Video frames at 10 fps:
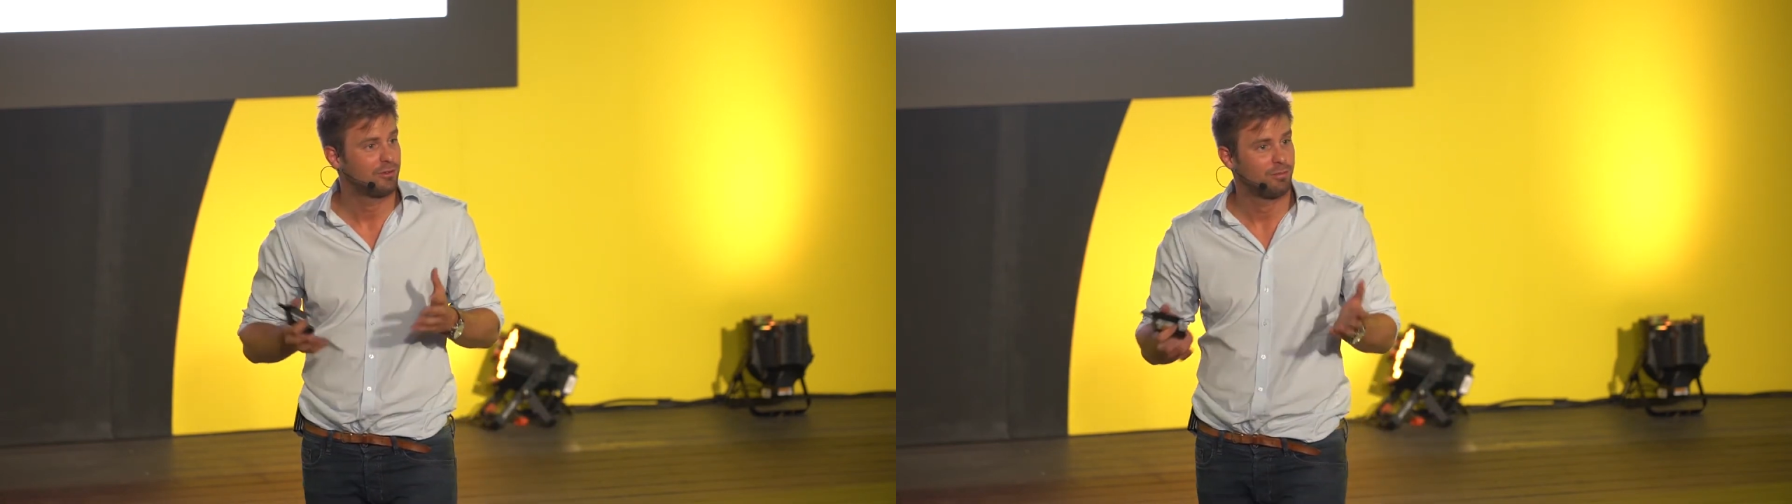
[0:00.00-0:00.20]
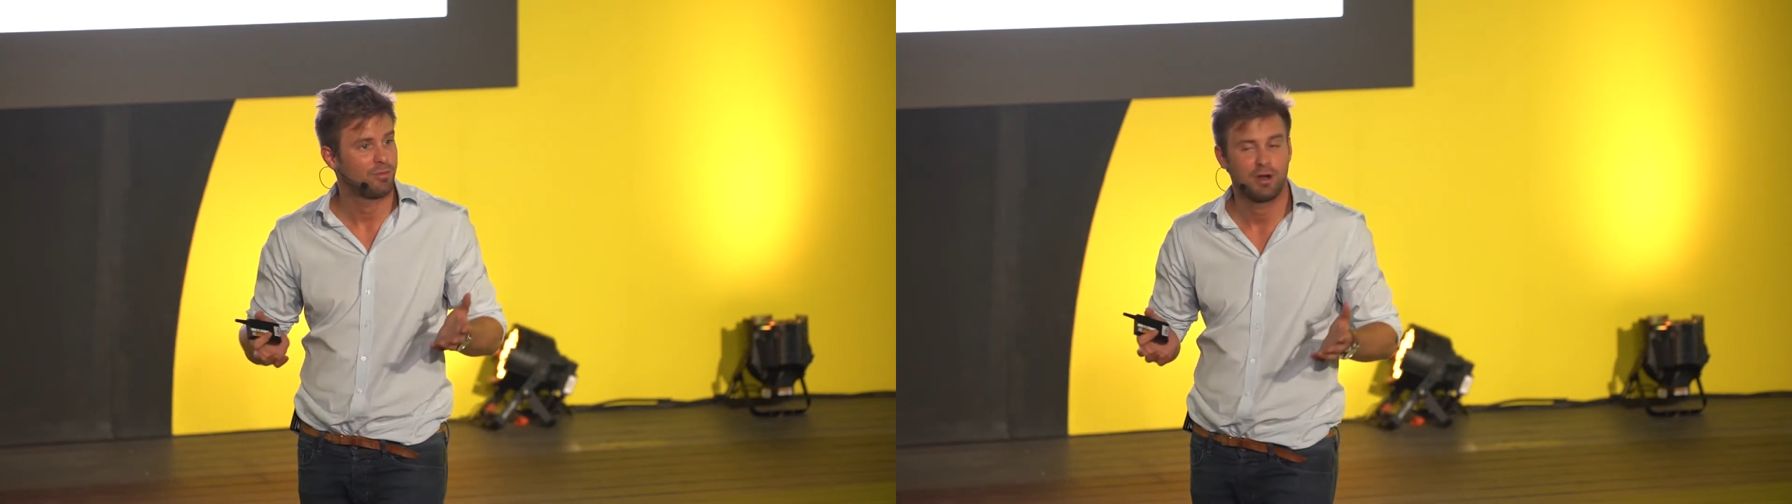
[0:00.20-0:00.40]

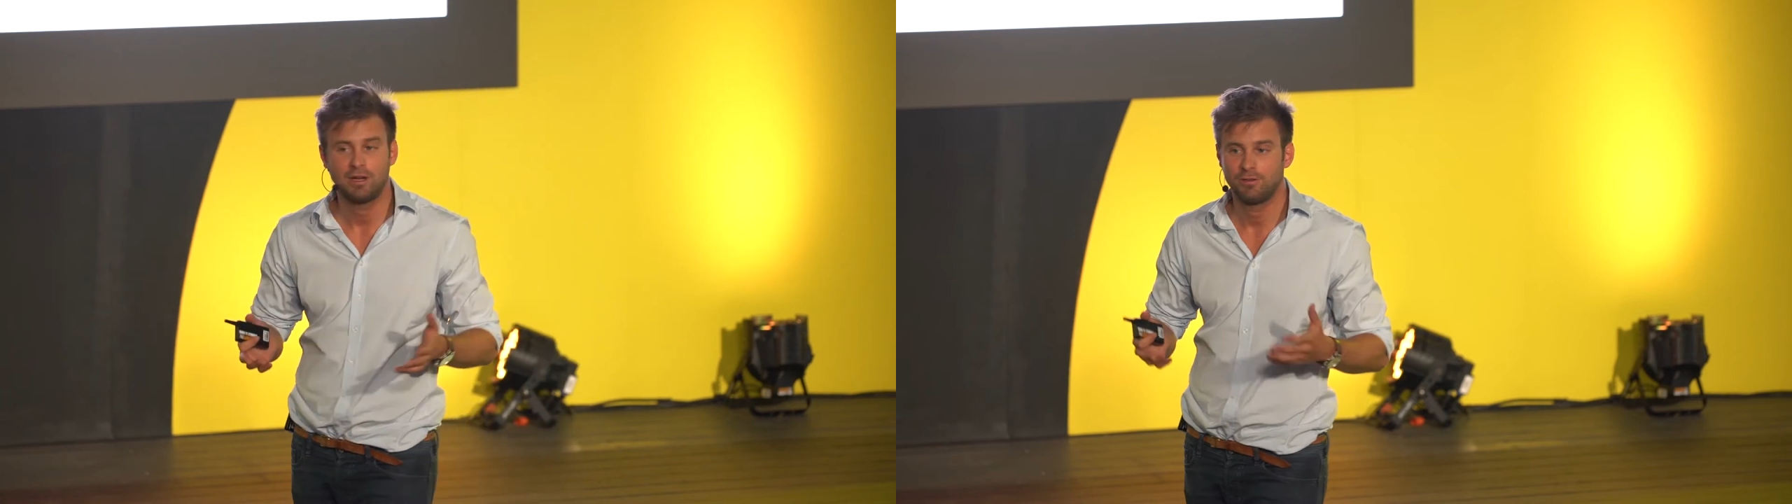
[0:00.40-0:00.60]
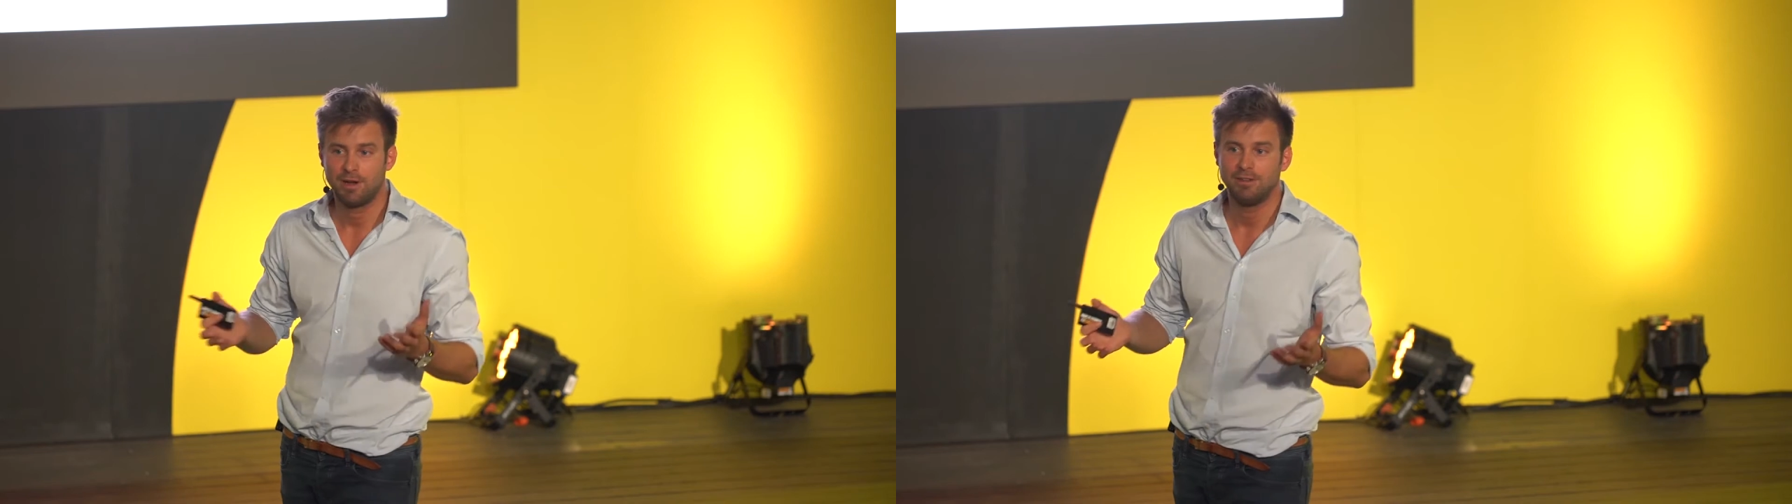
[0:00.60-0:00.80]
or
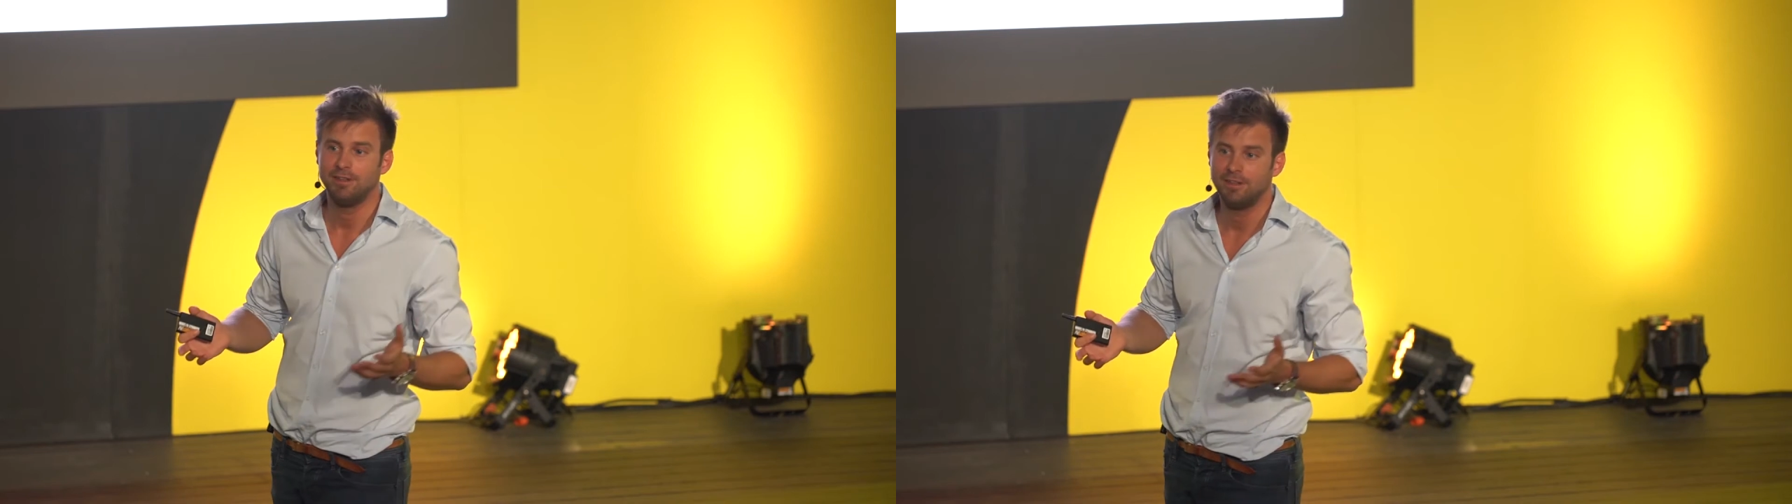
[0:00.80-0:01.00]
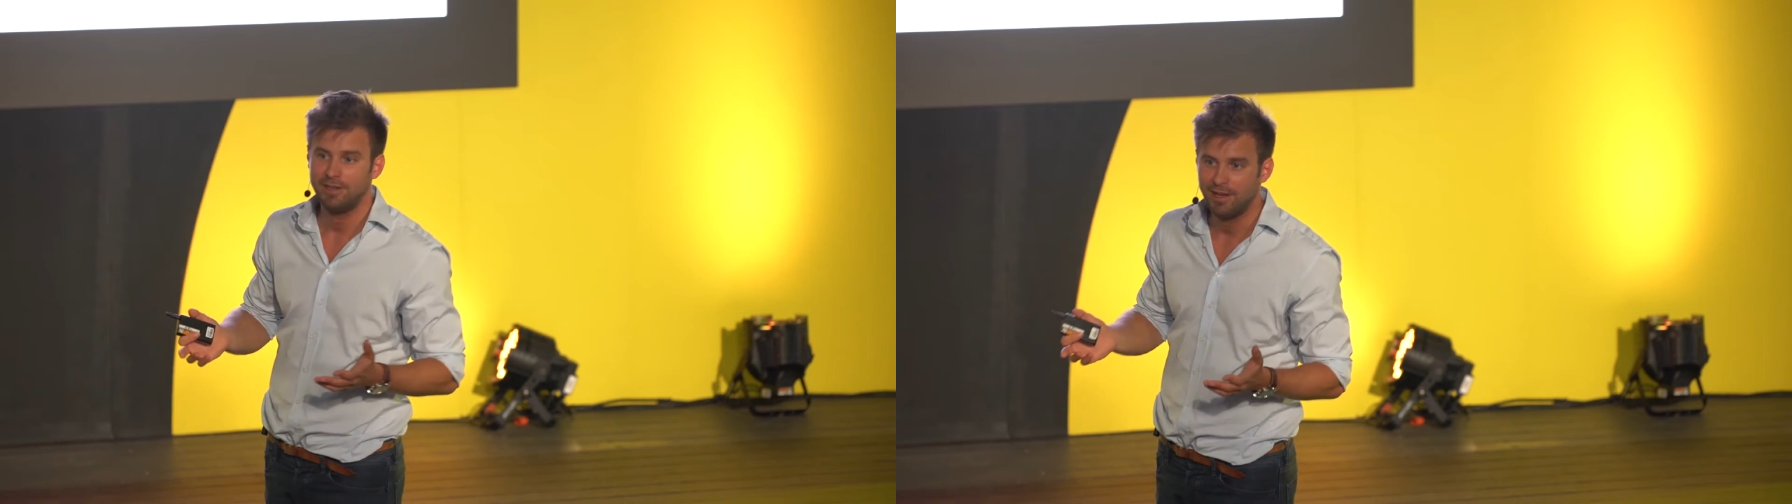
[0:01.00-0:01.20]
product or idea that he